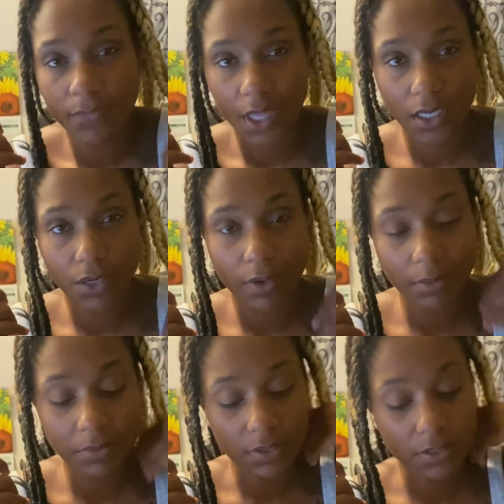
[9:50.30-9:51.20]

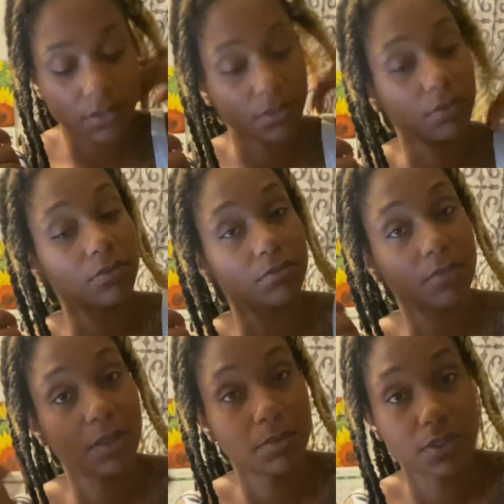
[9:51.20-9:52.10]
interruption. So
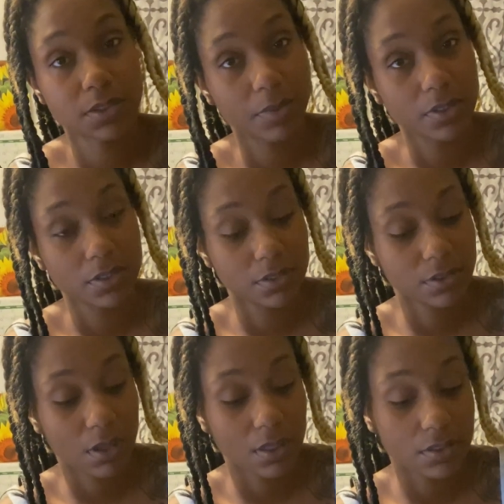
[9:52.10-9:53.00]
maybe this person
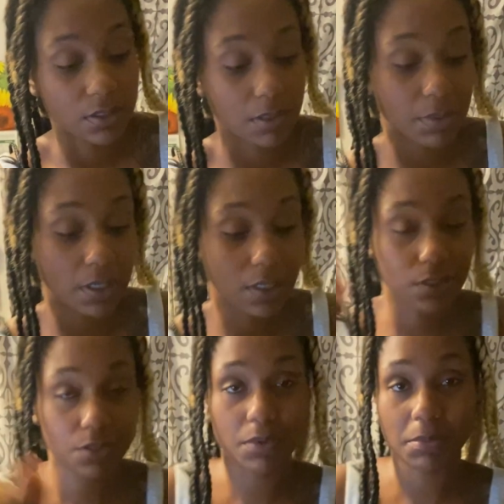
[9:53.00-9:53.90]
is constantly being
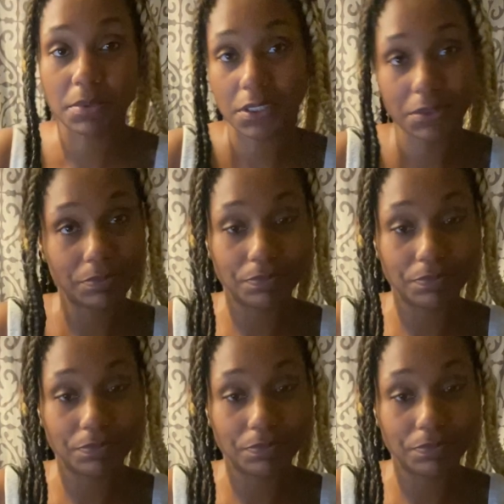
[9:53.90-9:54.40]
interrupted.